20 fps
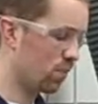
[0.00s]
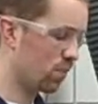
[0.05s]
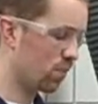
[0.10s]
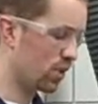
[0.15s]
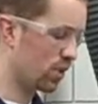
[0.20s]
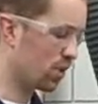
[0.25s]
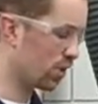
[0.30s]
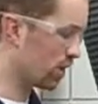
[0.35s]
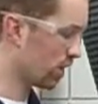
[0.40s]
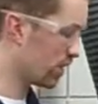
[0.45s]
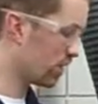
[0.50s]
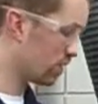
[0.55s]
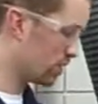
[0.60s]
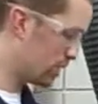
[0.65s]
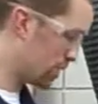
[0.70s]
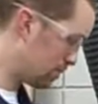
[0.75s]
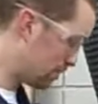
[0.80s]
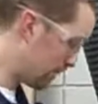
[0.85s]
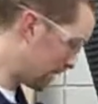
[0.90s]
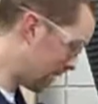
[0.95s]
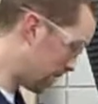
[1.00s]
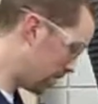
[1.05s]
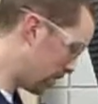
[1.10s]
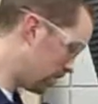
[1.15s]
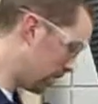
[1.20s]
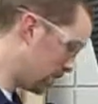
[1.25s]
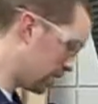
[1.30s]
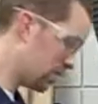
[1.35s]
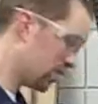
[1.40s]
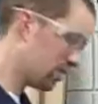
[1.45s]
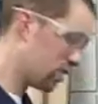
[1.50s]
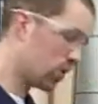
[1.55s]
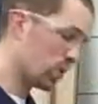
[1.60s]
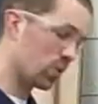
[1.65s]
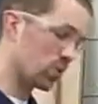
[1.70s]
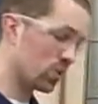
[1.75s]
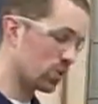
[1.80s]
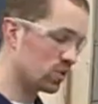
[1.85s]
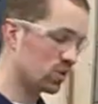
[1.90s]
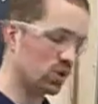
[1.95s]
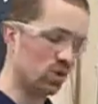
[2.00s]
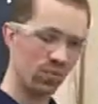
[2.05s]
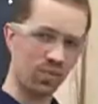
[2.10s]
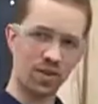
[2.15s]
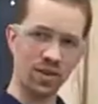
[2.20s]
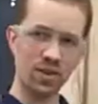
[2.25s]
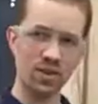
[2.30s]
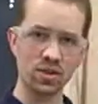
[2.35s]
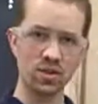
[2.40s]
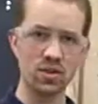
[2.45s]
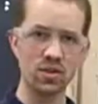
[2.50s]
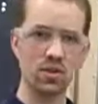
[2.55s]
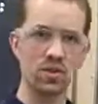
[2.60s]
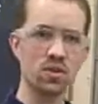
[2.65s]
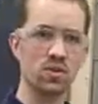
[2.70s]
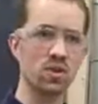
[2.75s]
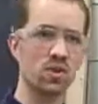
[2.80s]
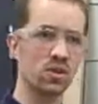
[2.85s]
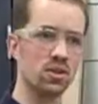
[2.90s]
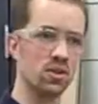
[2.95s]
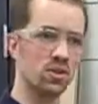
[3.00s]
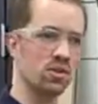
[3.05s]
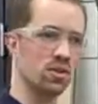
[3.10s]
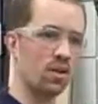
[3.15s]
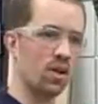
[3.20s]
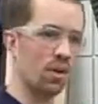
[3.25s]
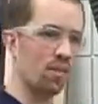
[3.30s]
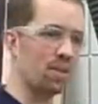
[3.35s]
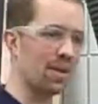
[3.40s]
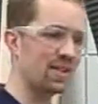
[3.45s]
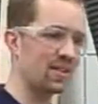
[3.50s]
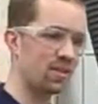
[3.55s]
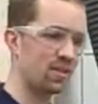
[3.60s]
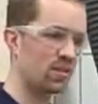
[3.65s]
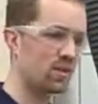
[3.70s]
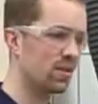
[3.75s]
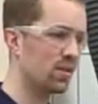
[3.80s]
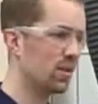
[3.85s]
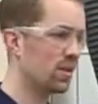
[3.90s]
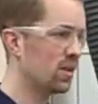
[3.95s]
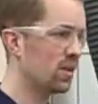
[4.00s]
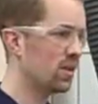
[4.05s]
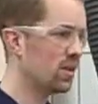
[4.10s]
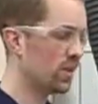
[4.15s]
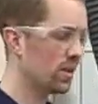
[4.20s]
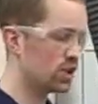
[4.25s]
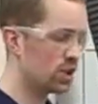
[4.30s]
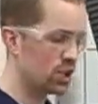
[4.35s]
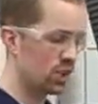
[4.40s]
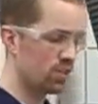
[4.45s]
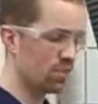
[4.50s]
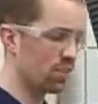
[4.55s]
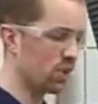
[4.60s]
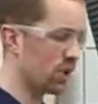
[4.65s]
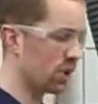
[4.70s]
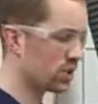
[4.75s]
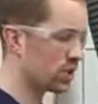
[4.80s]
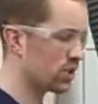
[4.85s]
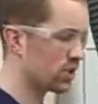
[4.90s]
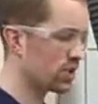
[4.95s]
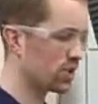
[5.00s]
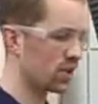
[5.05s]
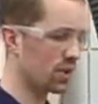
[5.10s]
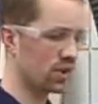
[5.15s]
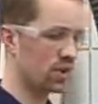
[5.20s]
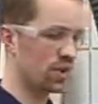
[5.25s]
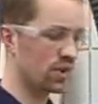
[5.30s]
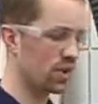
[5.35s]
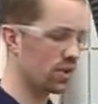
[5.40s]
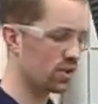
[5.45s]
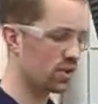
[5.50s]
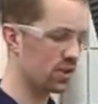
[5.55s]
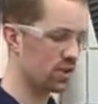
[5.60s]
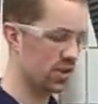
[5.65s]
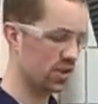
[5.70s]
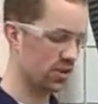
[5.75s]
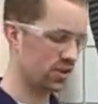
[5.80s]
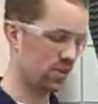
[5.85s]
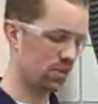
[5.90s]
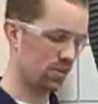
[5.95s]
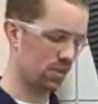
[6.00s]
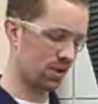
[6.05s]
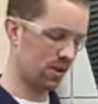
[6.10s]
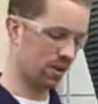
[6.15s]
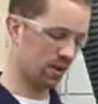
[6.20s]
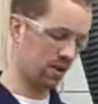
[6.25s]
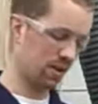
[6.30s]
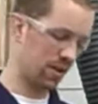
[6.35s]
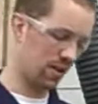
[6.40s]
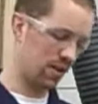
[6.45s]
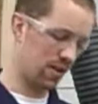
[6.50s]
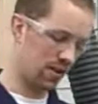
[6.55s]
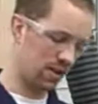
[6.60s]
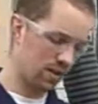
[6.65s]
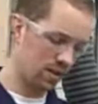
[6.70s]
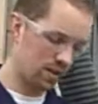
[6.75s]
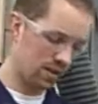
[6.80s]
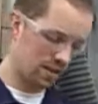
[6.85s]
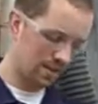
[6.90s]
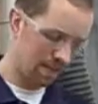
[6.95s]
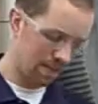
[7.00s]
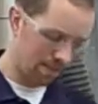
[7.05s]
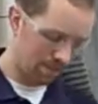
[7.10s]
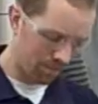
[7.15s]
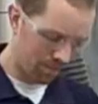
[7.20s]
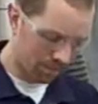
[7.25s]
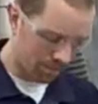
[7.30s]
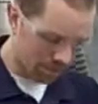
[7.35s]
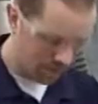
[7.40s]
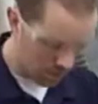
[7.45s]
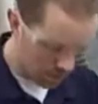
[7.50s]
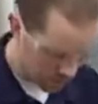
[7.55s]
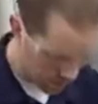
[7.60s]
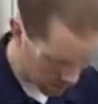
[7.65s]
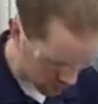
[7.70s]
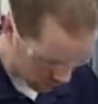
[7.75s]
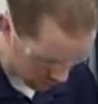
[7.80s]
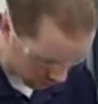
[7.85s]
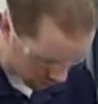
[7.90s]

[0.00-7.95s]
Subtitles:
when you're clearing chips out, don't use your fingers. Use a pencil, a chip brush, another stick, something like that. Those